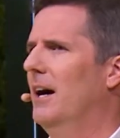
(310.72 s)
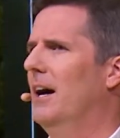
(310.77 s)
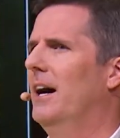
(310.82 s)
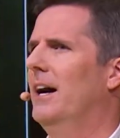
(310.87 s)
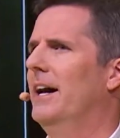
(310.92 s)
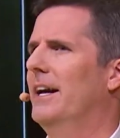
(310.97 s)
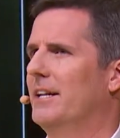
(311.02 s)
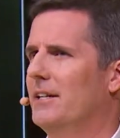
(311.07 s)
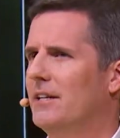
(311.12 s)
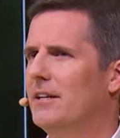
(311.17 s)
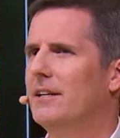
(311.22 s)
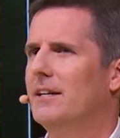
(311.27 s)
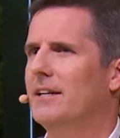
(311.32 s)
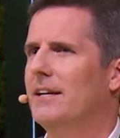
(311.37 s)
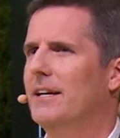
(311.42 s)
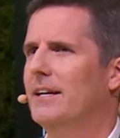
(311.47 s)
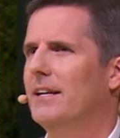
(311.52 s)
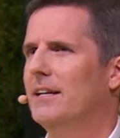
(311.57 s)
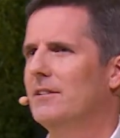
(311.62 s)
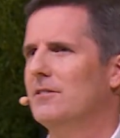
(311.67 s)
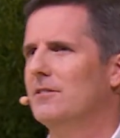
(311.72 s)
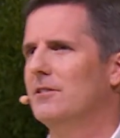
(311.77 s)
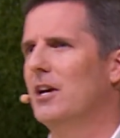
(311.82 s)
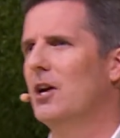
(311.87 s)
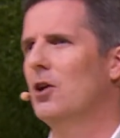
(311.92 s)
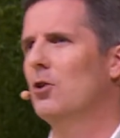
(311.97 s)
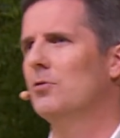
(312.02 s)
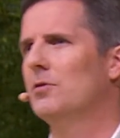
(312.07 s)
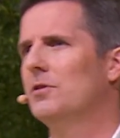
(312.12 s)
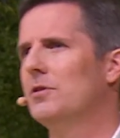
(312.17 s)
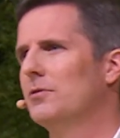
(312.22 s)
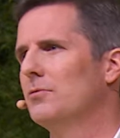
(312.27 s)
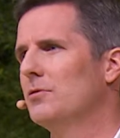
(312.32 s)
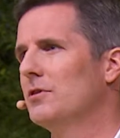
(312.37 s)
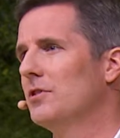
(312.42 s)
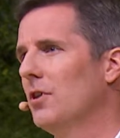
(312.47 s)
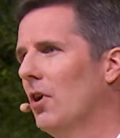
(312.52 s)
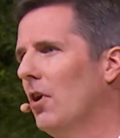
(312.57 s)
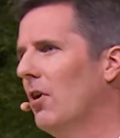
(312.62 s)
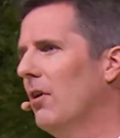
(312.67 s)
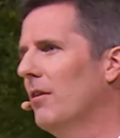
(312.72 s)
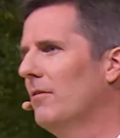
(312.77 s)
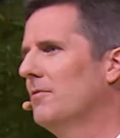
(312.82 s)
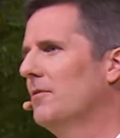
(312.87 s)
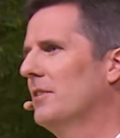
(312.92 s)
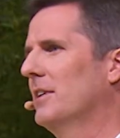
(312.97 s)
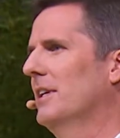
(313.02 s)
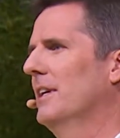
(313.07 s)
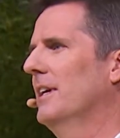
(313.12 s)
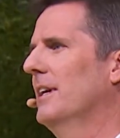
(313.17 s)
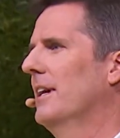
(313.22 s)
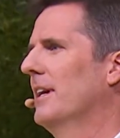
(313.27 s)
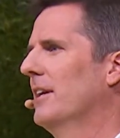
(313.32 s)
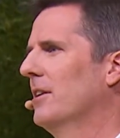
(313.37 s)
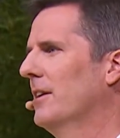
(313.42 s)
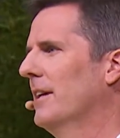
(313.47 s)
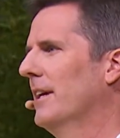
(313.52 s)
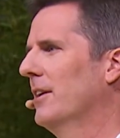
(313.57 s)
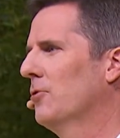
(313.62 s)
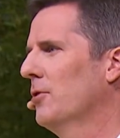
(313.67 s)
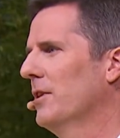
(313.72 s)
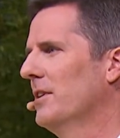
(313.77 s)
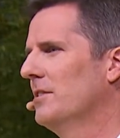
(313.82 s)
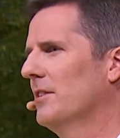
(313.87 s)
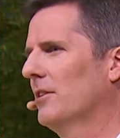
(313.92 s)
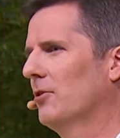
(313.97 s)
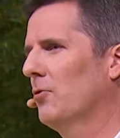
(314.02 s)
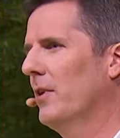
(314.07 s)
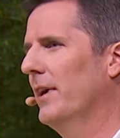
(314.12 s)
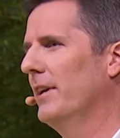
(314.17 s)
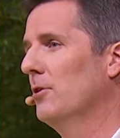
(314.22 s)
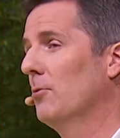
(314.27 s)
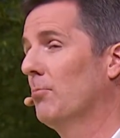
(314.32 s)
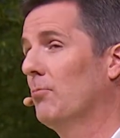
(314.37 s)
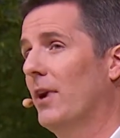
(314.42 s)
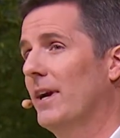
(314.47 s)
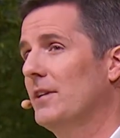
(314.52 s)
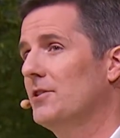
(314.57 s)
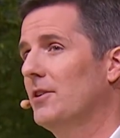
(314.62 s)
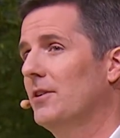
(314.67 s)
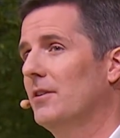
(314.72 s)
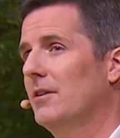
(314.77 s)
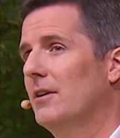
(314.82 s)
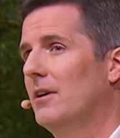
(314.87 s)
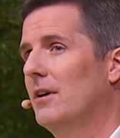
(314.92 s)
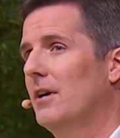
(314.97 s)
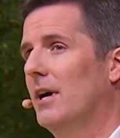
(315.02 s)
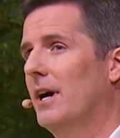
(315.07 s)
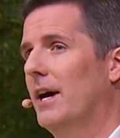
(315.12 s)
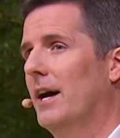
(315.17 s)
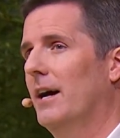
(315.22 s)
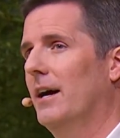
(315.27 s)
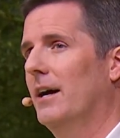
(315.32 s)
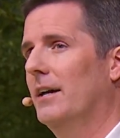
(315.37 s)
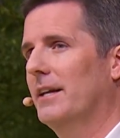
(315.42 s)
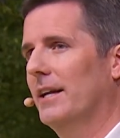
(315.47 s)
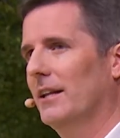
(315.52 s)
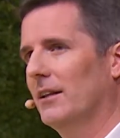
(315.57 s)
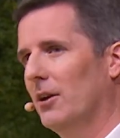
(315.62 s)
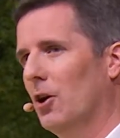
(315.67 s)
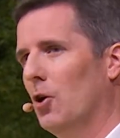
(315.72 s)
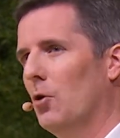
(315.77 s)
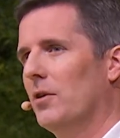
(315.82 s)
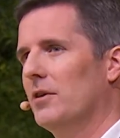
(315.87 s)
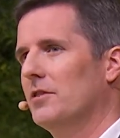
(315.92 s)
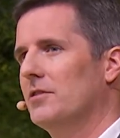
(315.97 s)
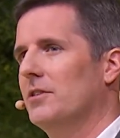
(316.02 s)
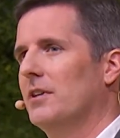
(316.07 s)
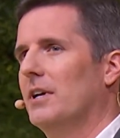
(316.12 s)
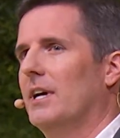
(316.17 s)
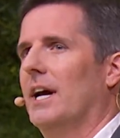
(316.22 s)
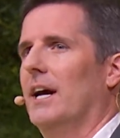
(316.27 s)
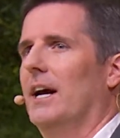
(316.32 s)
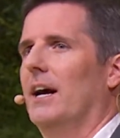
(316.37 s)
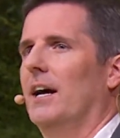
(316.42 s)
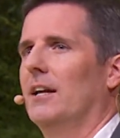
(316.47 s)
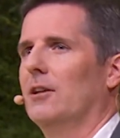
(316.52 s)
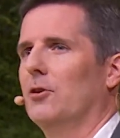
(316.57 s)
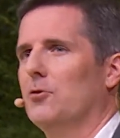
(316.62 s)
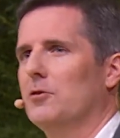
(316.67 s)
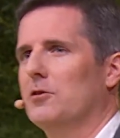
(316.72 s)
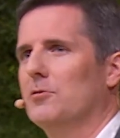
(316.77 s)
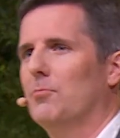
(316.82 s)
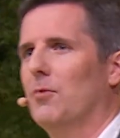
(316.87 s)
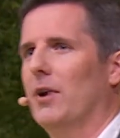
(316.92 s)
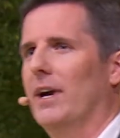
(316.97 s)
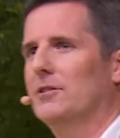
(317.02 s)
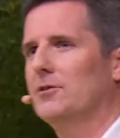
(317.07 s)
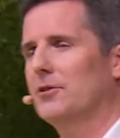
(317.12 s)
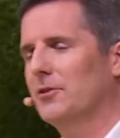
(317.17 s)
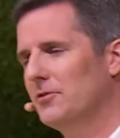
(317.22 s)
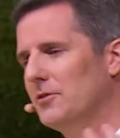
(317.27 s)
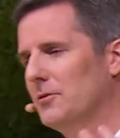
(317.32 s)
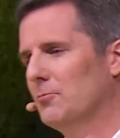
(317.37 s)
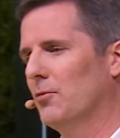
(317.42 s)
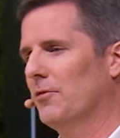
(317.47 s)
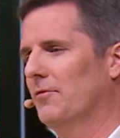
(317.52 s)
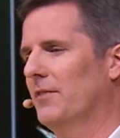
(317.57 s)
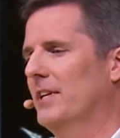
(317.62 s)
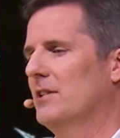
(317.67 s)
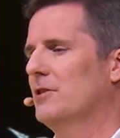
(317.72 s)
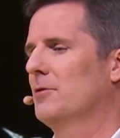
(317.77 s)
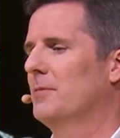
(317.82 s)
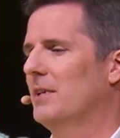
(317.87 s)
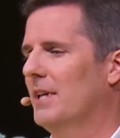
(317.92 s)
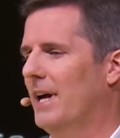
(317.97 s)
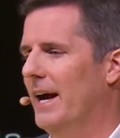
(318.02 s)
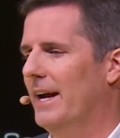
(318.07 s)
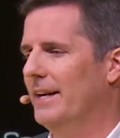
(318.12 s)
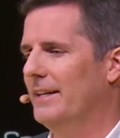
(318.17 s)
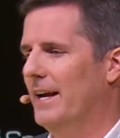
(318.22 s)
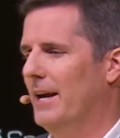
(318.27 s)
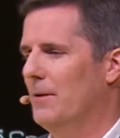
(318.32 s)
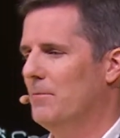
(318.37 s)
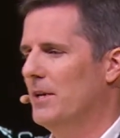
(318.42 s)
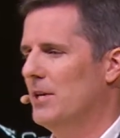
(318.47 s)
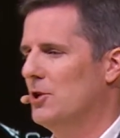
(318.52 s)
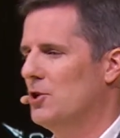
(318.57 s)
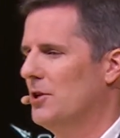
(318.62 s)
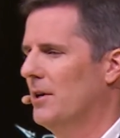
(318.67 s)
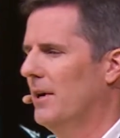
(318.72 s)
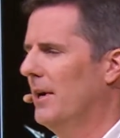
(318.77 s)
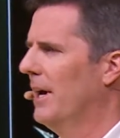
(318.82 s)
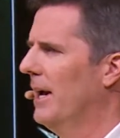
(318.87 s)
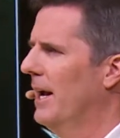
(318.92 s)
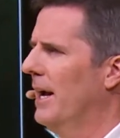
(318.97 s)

Uh, it, it is known to solve the in, increased intracranial pressure uh, that lowers, uh, lowers pressures and prevents some of the eye damage.